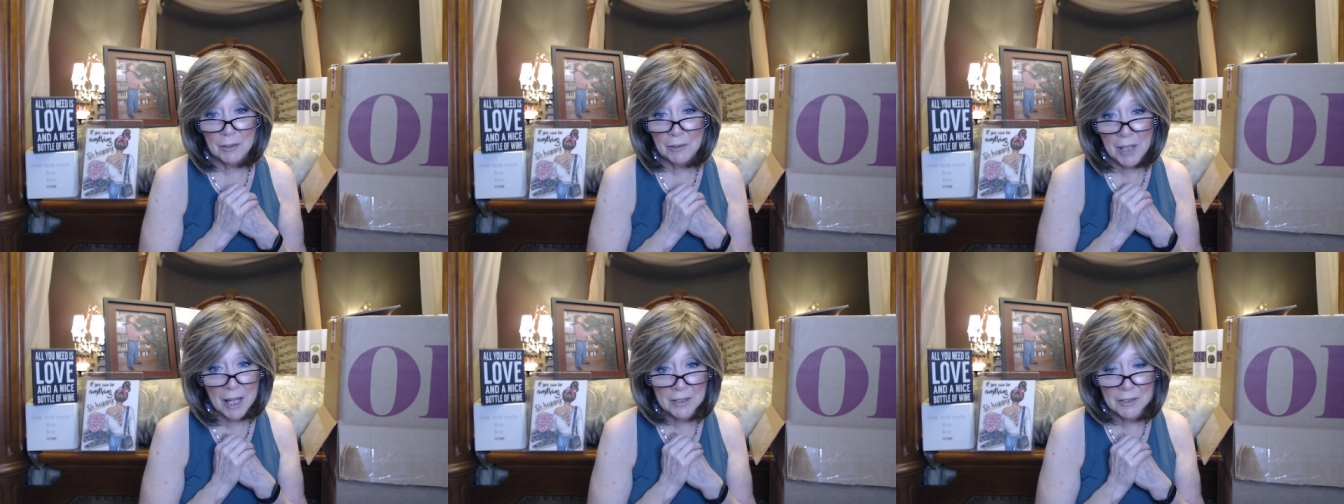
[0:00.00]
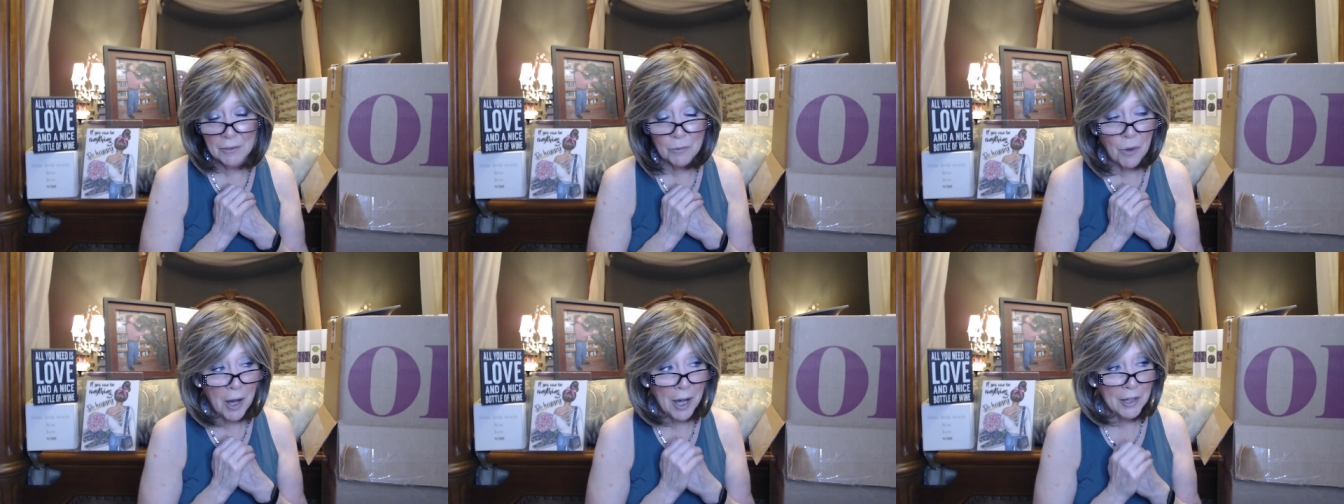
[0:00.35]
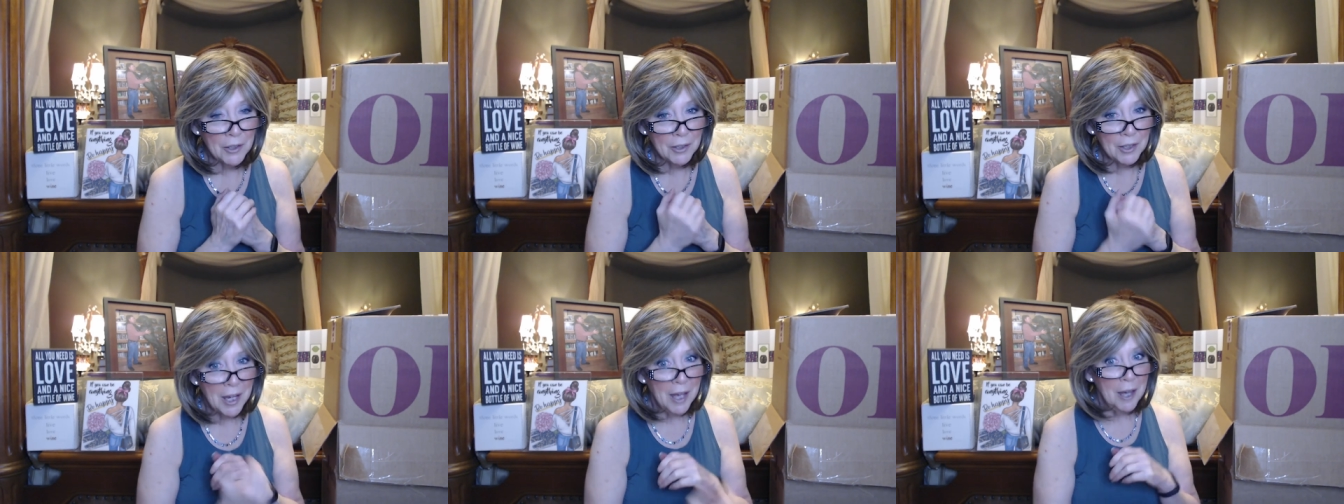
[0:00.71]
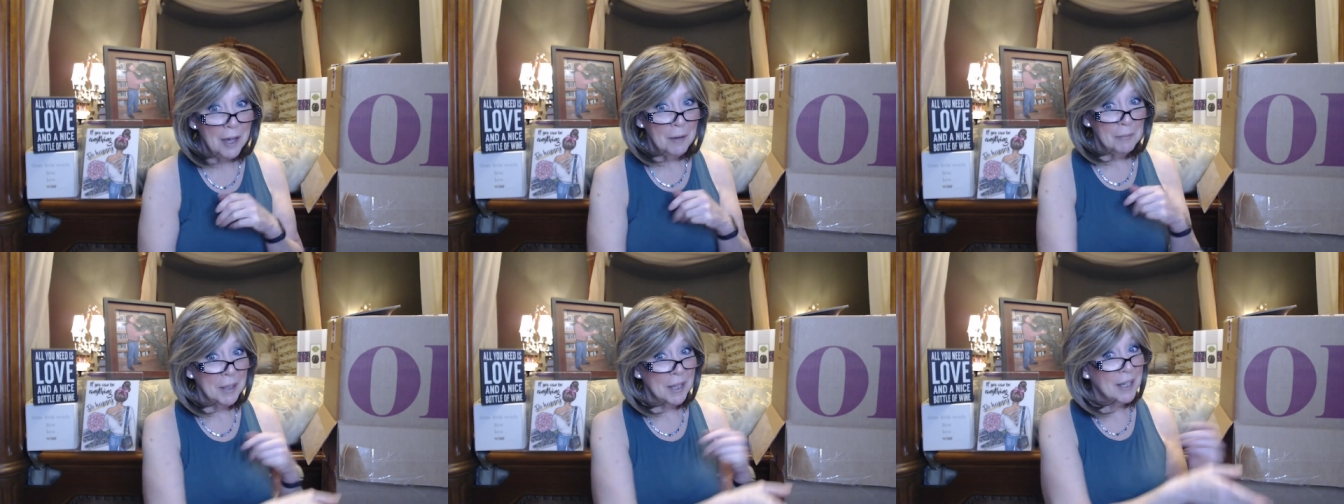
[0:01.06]
glass of water
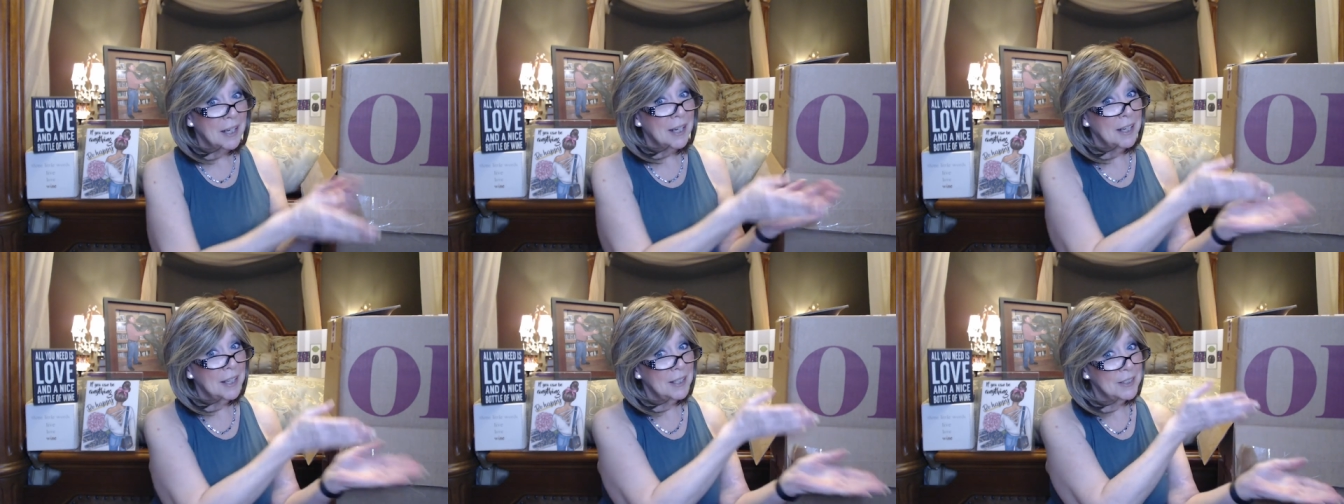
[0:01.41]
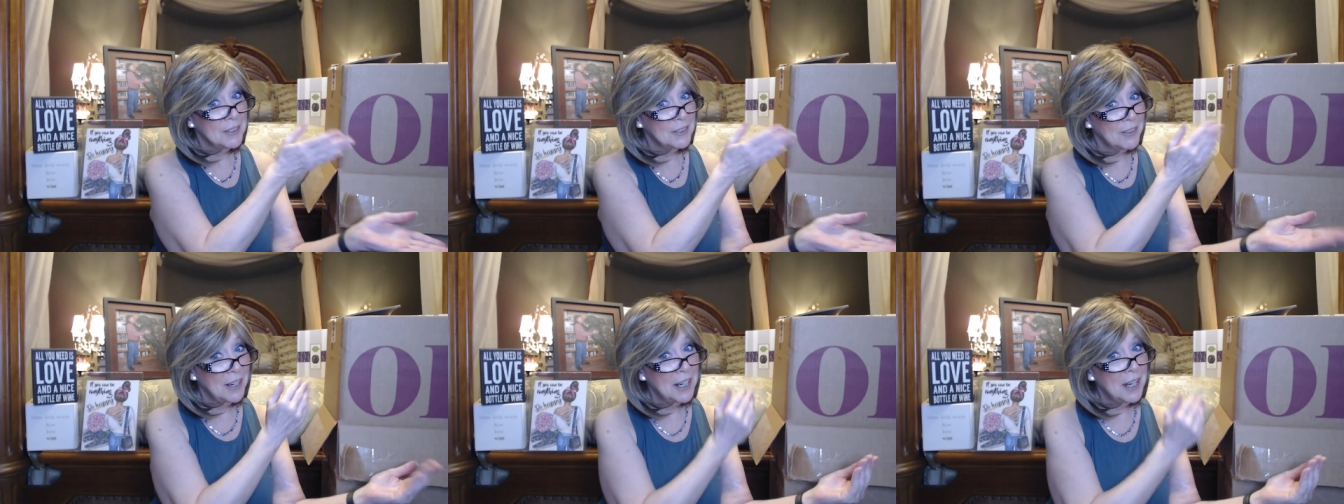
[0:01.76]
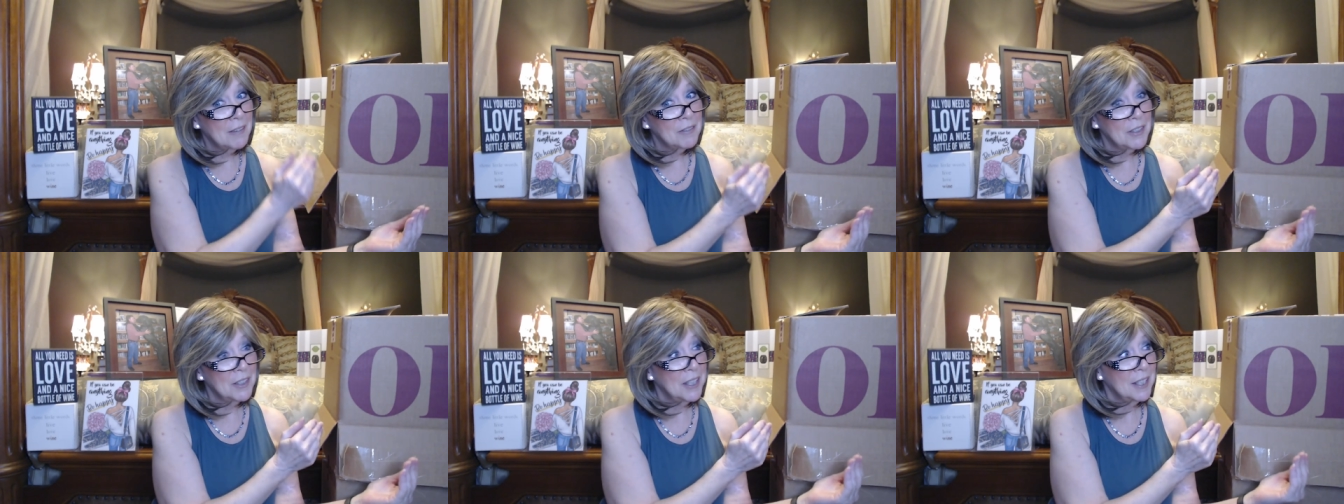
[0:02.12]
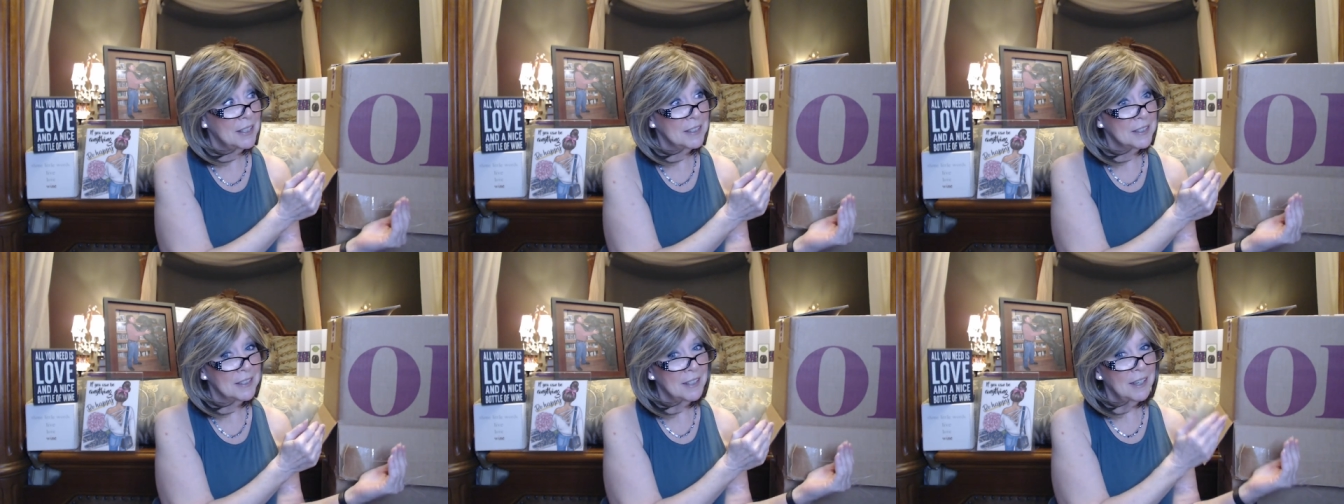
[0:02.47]
because right after
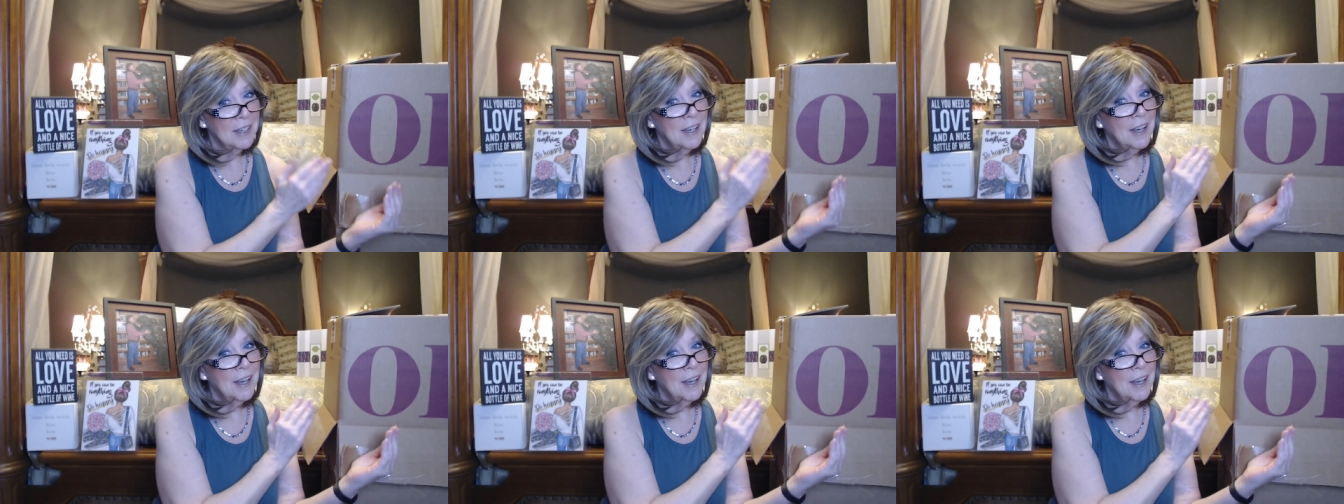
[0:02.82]
this,